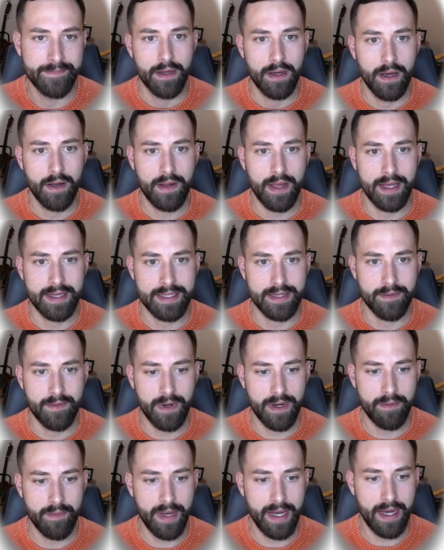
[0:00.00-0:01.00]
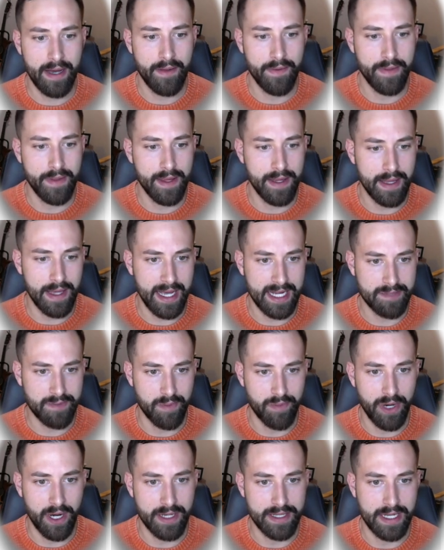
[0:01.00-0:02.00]
Okay, so what about the expert
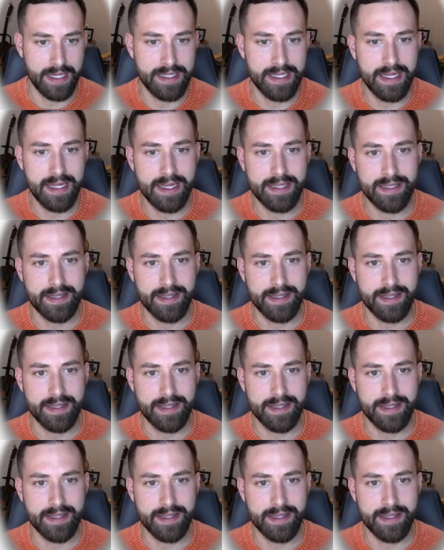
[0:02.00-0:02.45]
product ideas?